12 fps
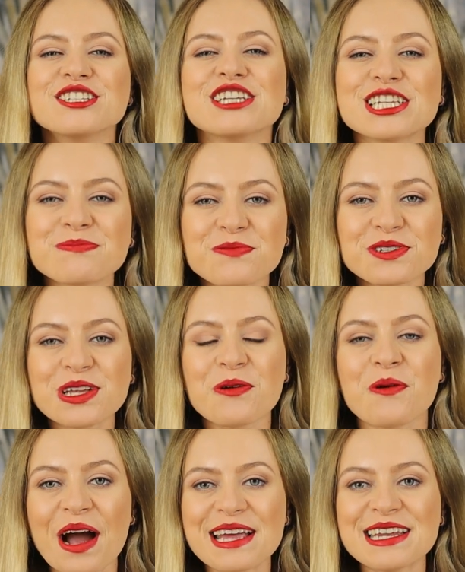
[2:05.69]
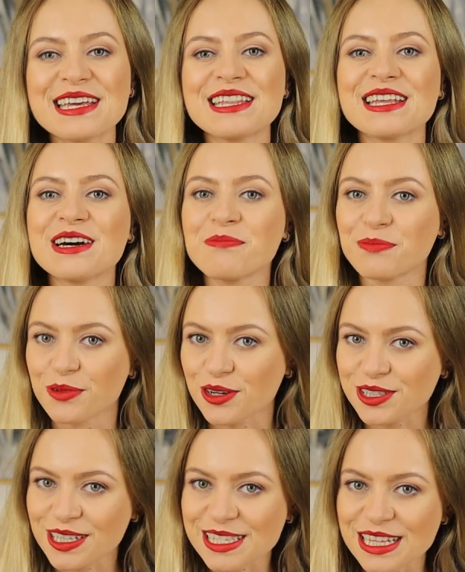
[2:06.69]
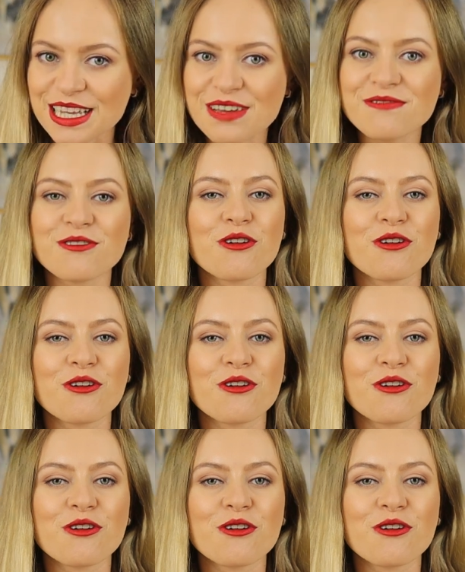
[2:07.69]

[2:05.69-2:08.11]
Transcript: Just put the wine in a bottle sleeve